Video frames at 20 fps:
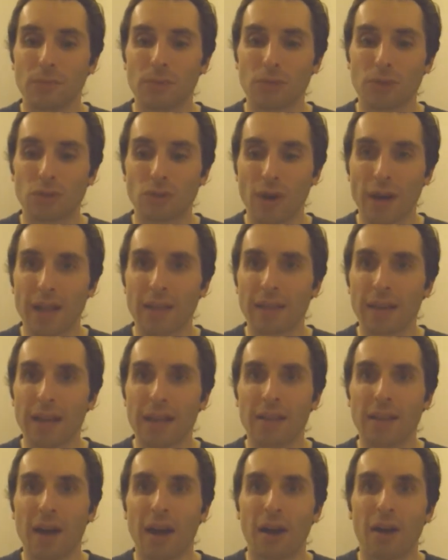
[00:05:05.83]

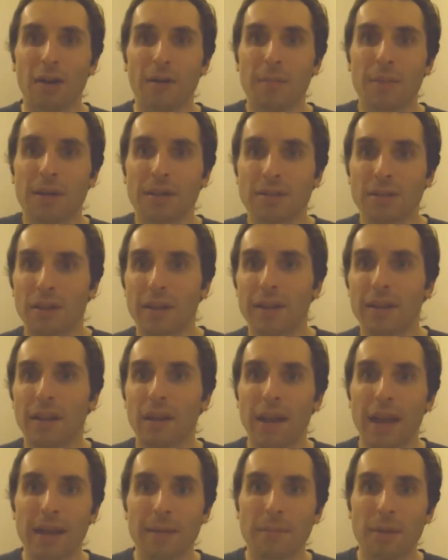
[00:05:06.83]
strengthening the heart muscle and the
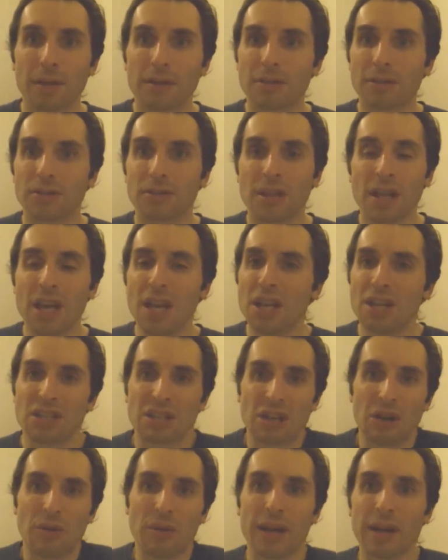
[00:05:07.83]
leg muscles.
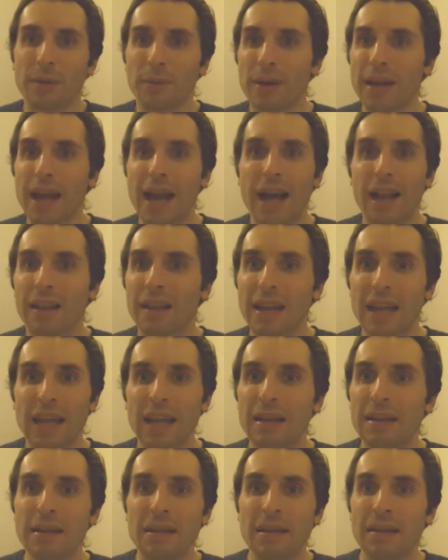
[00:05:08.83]
So in
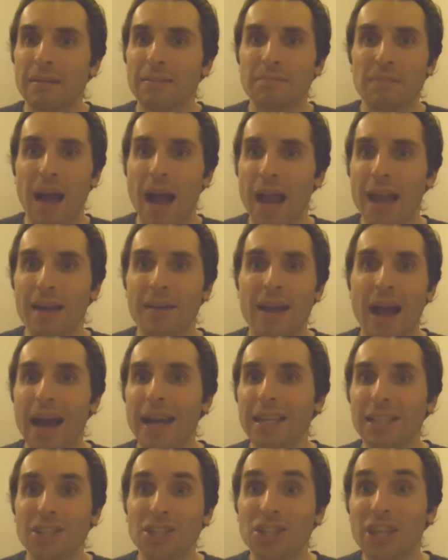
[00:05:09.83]
reality, I
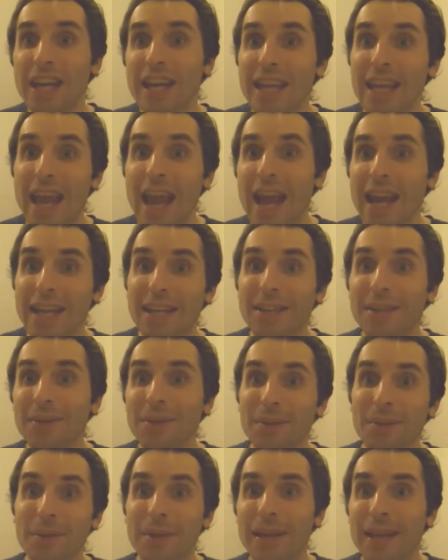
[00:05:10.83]
got a shitty
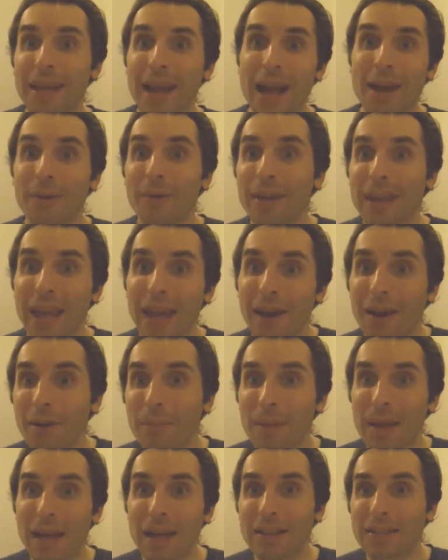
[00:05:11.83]
attitude, and I don't
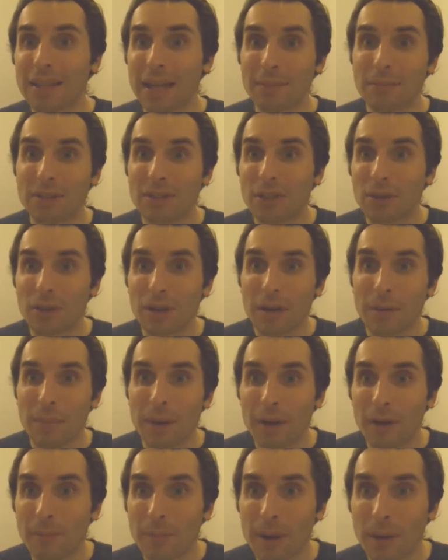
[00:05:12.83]
care because I'm still going to
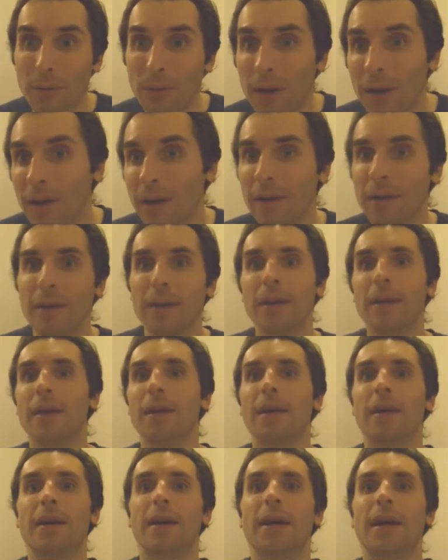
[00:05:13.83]
better my run.
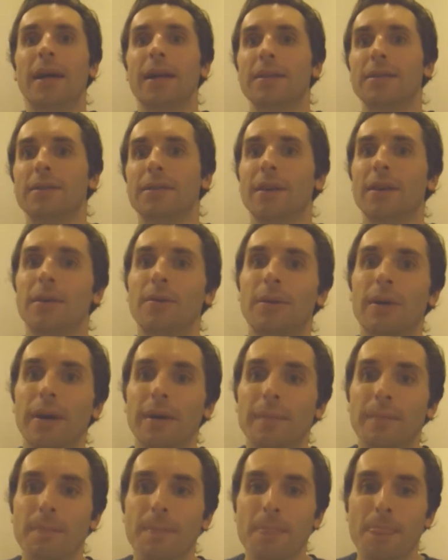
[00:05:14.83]
And
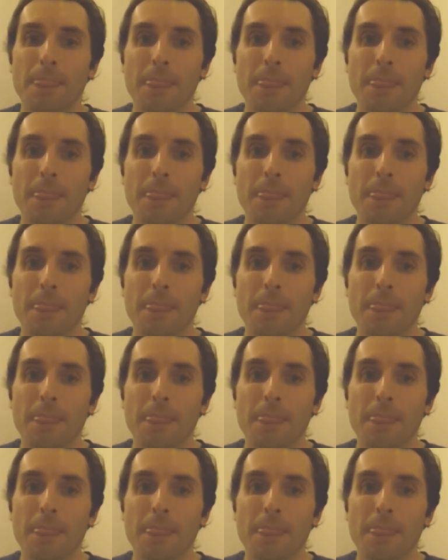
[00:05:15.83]
so